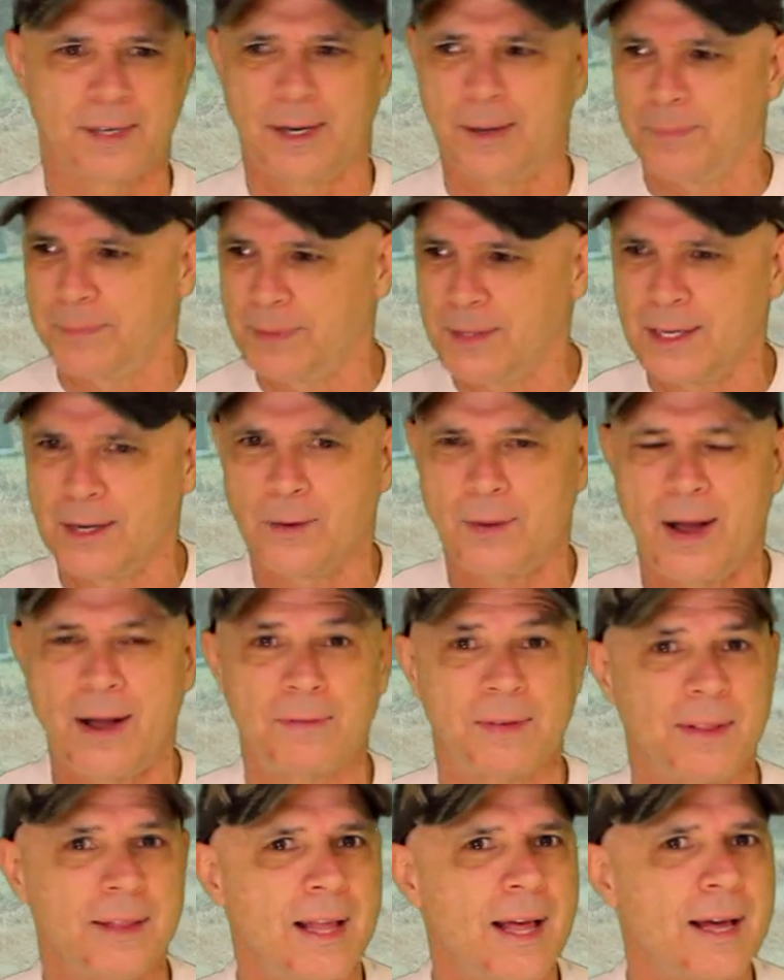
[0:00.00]
and
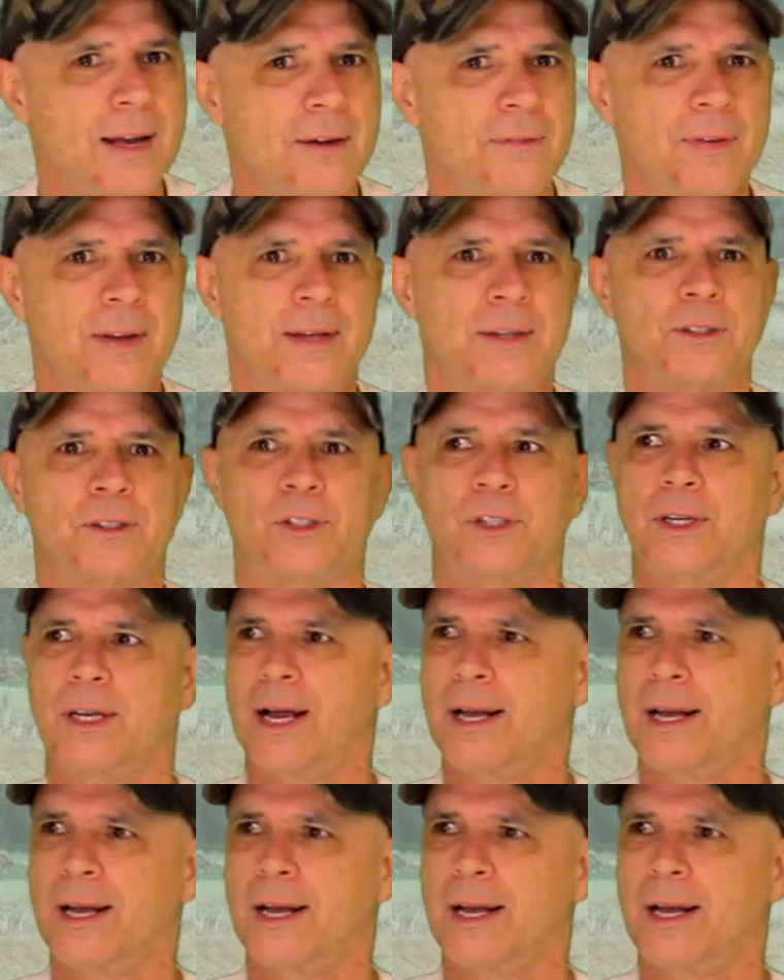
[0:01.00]
have a lot of energy.